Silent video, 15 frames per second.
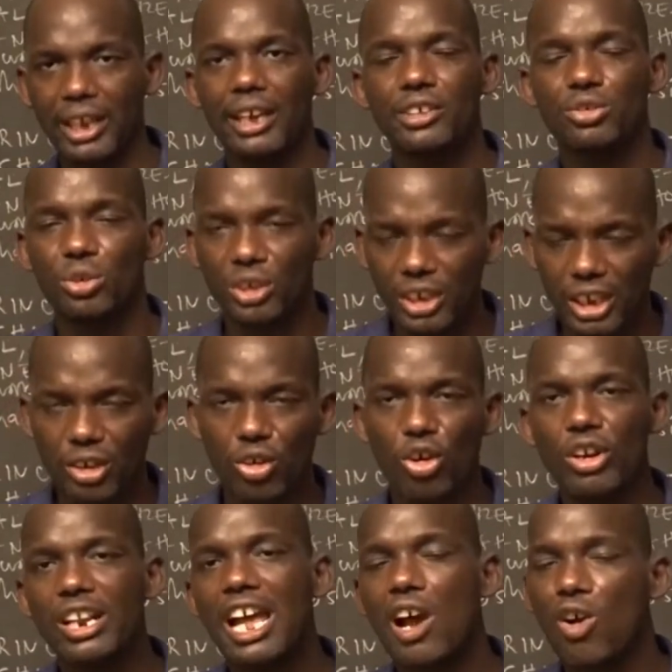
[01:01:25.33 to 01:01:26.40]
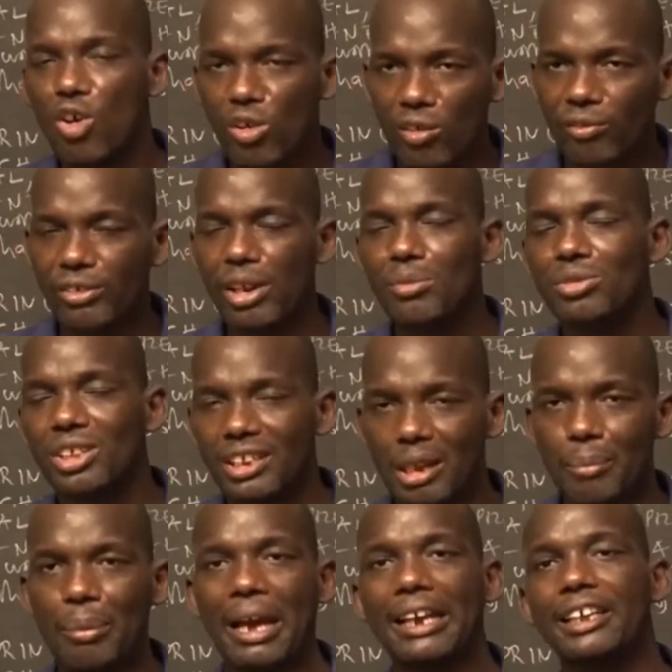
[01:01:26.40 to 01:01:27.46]
So you can order all of them as a
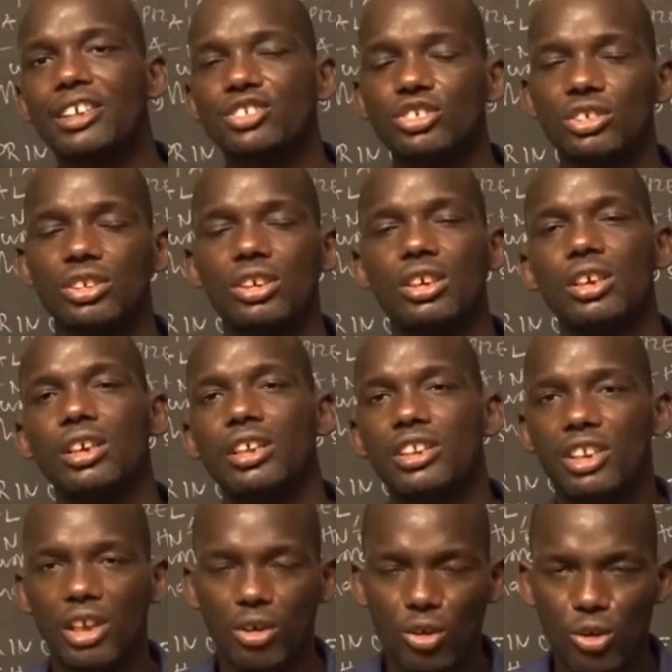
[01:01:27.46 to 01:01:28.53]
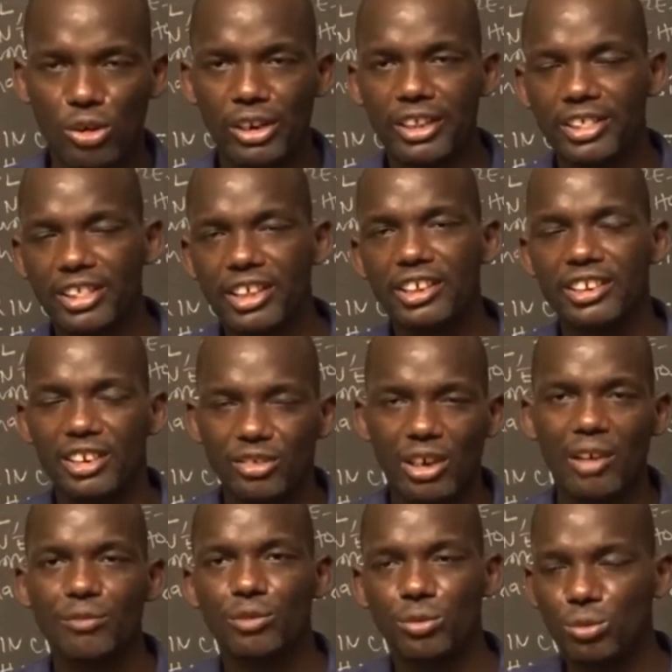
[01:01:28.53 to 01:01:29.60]
package. The only thing that you have
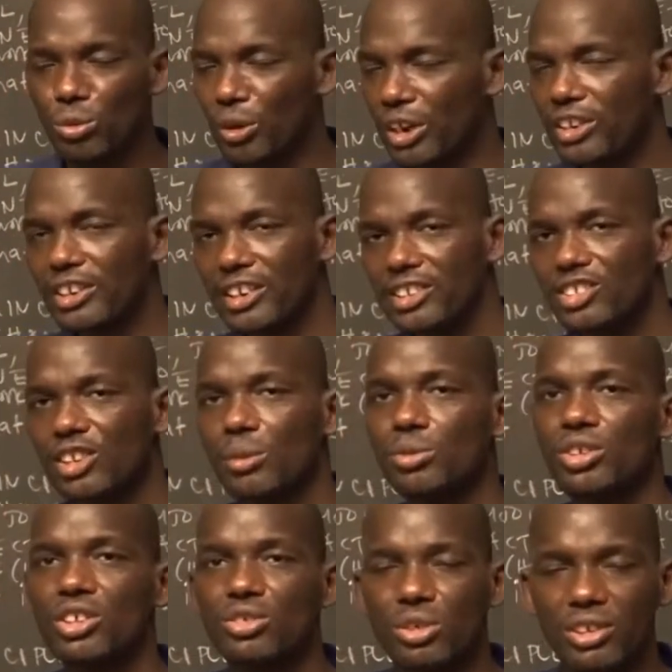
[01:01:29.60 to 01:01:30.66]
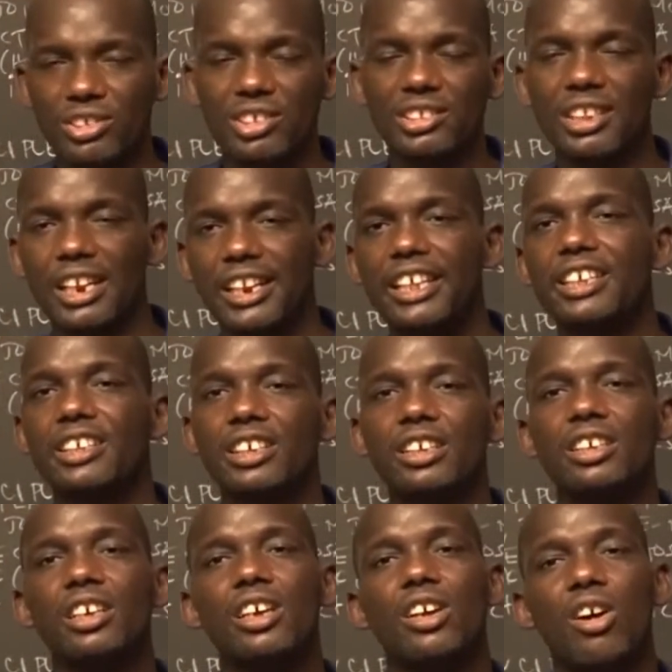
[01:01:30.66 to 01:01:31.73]
to do, read the descriptions, you'll see the link
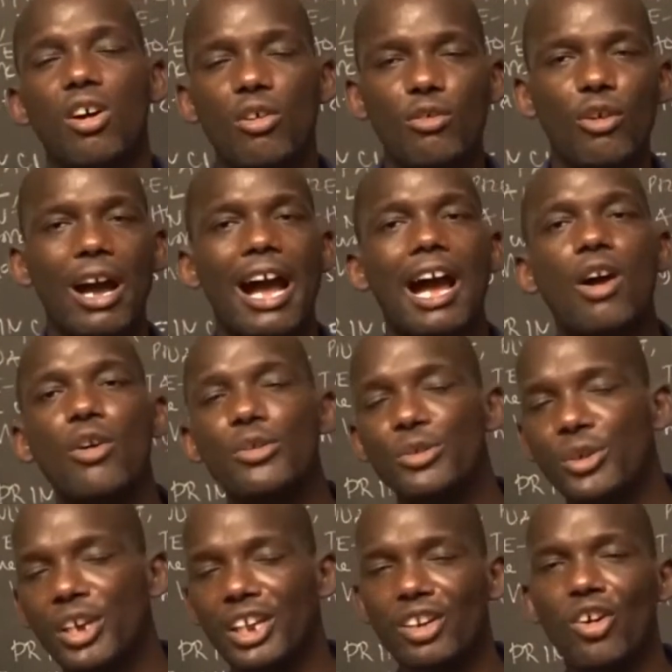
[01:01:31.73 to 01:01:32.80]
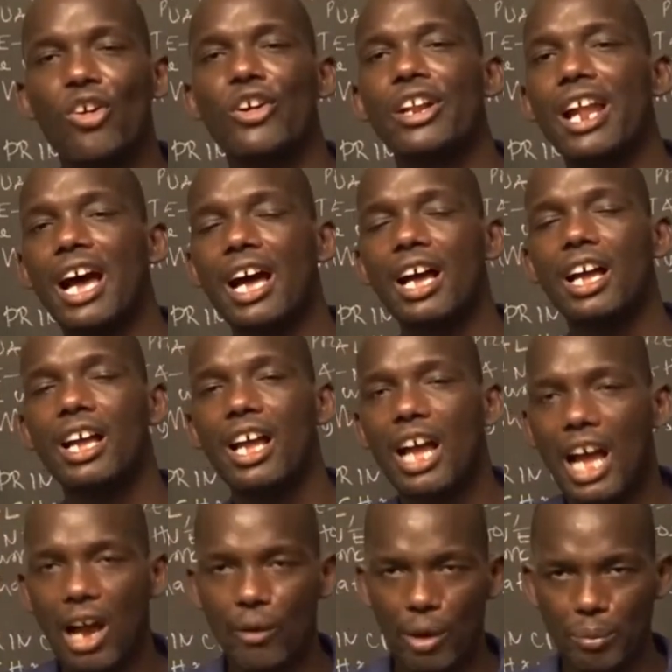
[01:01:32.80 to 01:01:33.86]
of how you can order
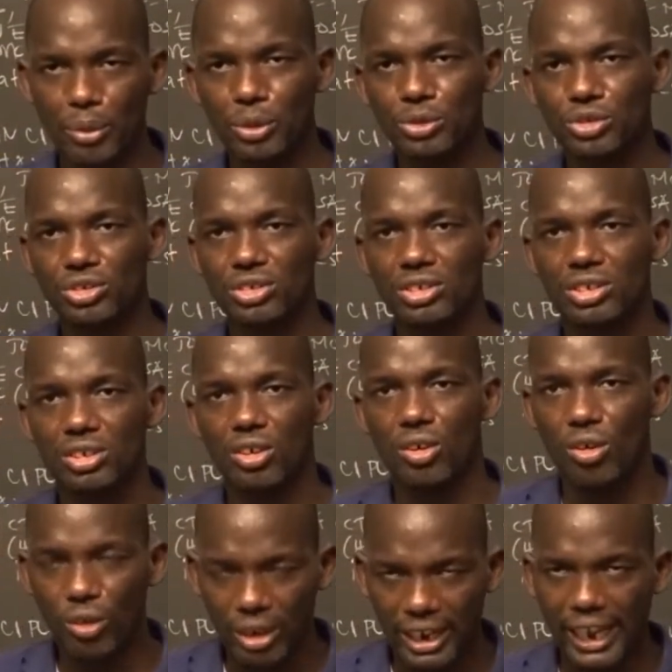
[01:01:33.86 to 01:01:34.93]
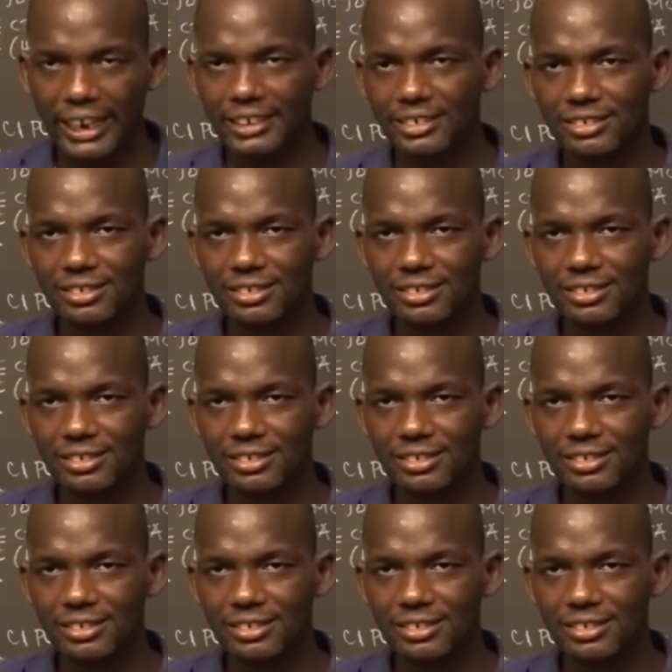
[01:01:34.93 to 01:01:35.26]
our books online.